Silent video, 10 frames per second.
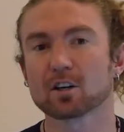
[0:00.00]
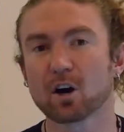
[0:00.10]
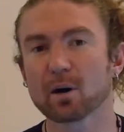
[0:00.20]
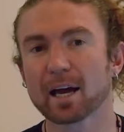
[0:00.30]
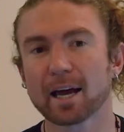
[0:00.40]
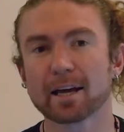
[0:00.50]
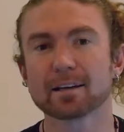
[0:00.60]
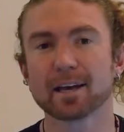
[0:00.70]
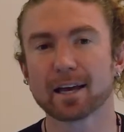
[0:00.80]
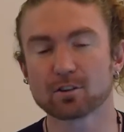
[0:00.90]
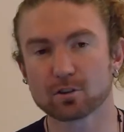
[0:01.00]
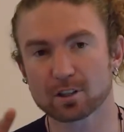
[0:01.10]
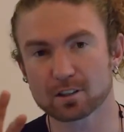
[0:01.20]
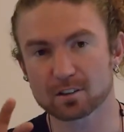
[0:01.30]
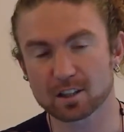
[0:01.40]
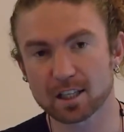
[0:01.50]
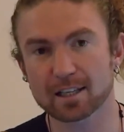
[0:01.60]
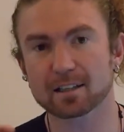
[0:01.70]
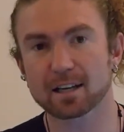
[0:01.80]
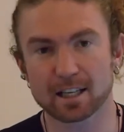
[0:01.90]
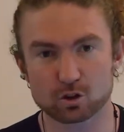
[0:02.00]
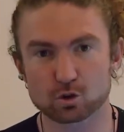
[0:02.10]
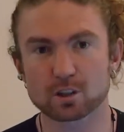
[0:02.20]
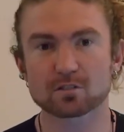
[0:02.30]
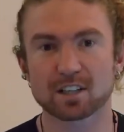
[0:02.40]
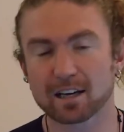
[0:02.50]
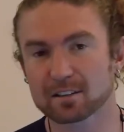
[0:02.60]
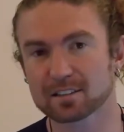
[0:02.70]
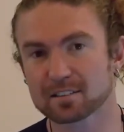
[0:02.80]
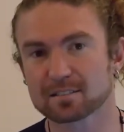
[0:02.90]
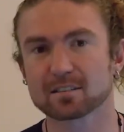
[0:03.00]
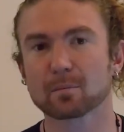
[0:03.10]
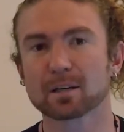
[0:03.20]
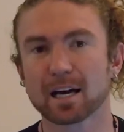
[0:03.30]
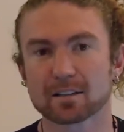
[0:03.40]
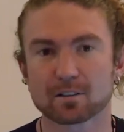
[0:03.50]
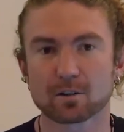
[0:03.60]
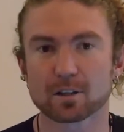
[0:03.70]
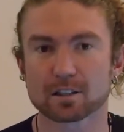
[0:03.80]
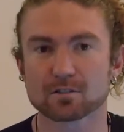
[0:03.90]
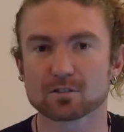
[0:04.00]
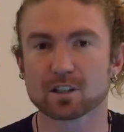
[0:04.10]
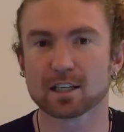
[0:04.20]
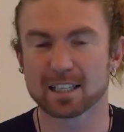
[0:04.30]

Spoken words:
Go ahead and you can click and drill down into subcategories.